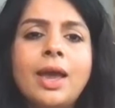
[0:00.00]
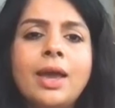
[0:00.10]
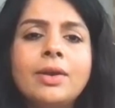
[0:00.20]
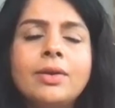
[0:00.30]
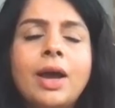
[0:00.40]

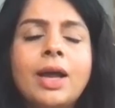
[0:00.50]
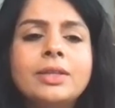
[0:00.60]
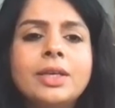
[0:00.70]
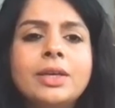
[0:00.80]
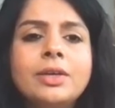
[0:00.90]
And I
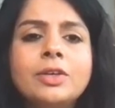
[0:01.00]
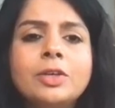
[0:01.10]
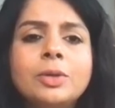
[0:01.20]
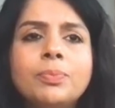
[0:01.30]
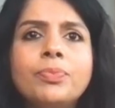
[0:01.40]
think,
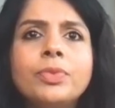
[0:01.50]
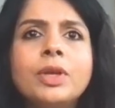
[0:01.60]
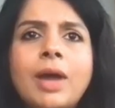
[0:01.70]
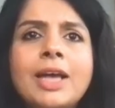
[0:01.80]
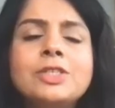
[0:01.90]

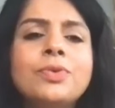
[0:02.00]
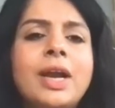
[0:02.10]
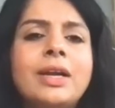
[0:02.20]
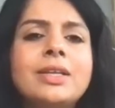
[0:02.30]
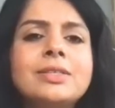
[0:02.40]
as you
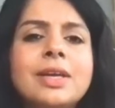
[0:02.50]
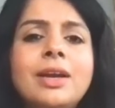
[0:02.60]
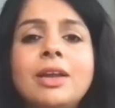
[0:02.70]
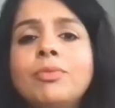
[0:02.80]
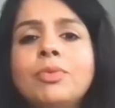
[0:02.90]
rightly
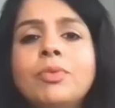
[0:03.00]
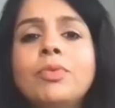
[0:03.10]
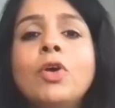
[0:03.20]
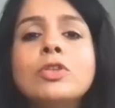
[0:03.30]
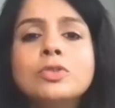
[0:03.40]
said,
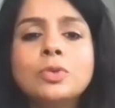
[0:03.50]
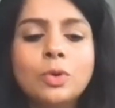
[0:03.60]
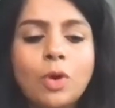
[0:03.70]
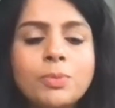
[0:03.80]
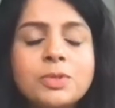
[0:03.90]
we
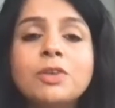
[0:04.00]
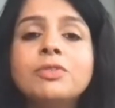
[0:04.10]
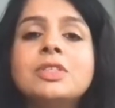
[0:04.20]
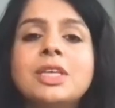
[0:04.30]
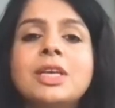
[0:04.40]
also observe
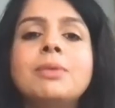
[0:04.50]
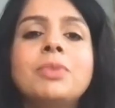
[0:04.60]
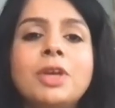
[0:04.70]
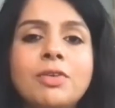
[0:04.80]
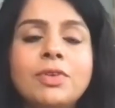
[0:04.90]
the same
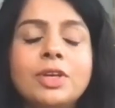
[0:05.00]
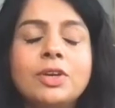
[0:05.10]
behavior.